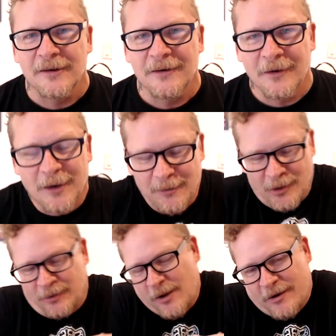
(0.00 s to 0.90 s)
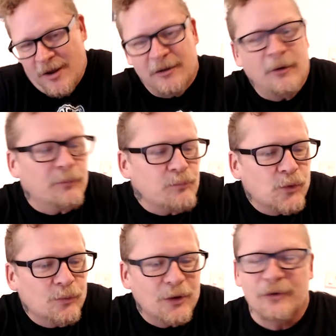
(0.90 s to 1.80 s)
You know, give a little, little,
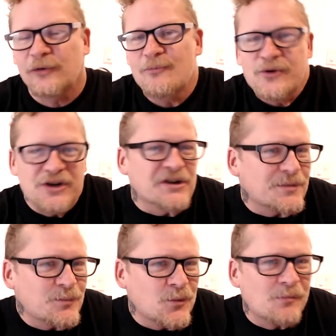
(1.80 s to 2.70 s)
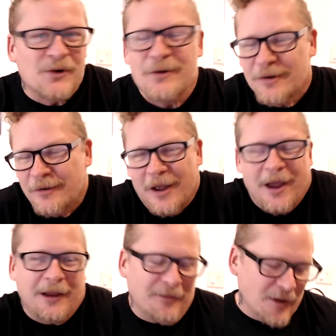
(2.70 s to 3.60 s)
little smoochies. Mm, little,
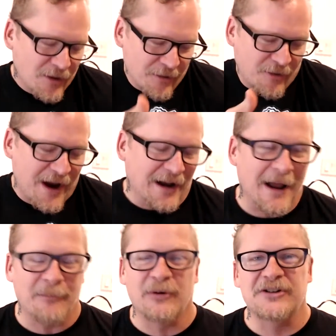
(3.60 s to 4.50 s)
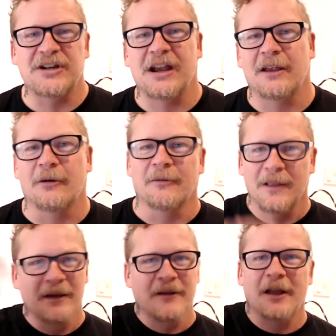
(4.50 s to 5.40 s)
hey, you're great. I appreciate you.
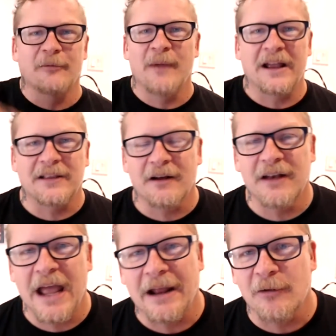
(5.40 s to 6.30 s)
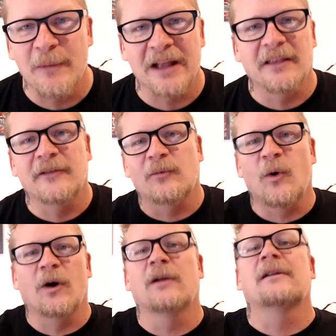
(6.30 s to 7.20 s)
It'll make their day. It'll make this
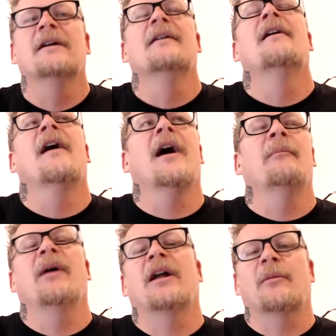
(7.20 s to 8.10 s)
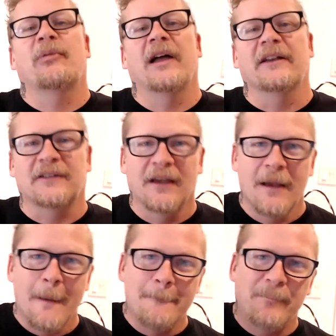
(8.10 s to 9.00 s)
world a better place.
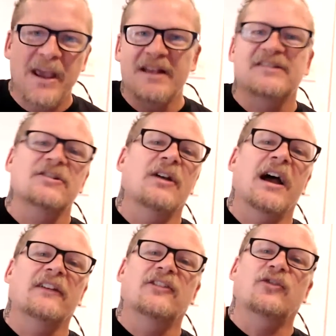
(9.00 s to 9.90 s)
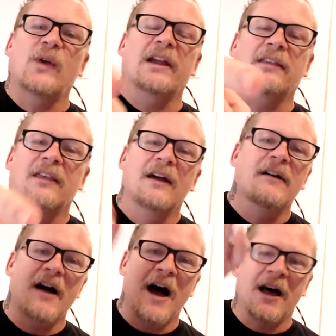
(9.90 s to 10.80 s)
Peace, you guys. Strength,
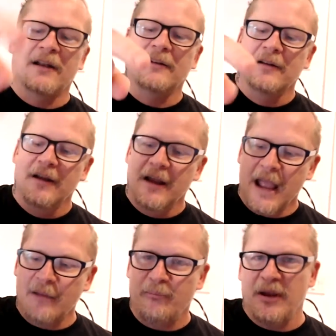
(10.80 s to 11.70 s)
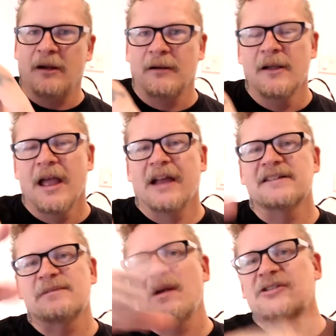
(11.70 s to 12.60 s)
honor, and beer. And a
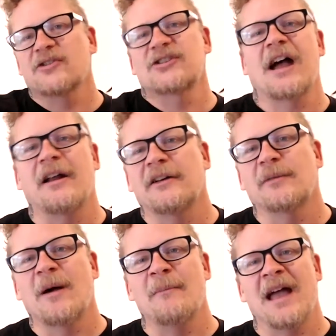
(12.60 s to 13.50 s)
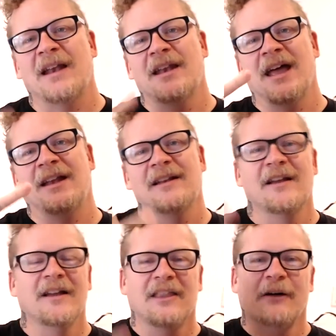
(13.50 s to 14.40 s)
special shout out to my man, Ned.
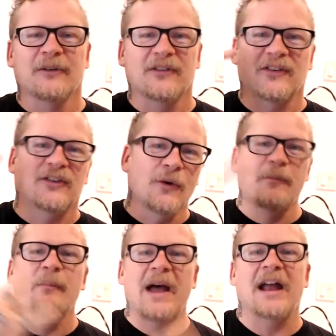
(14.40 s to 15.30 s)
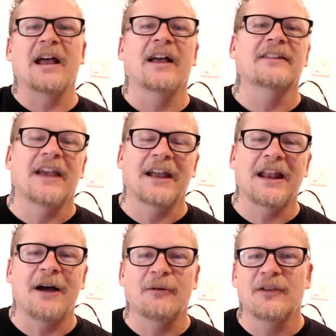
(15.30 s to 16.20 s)
That was super badass hanging
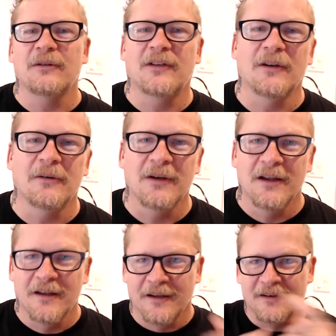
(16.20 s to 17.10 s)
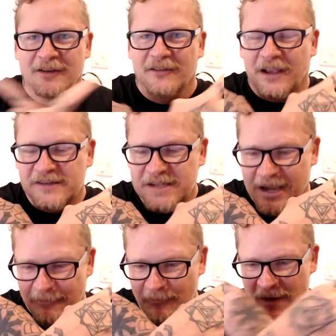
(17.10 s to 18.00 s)
out with you two. Until next
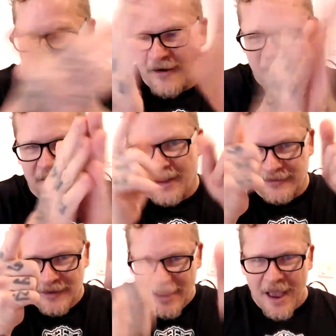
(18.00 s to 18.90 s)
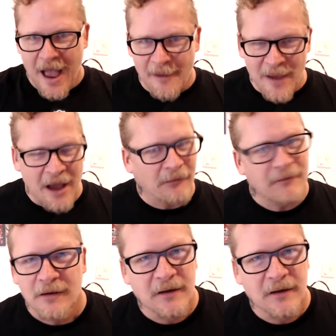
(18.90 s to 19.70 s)
time. All right, you guys. I'm out.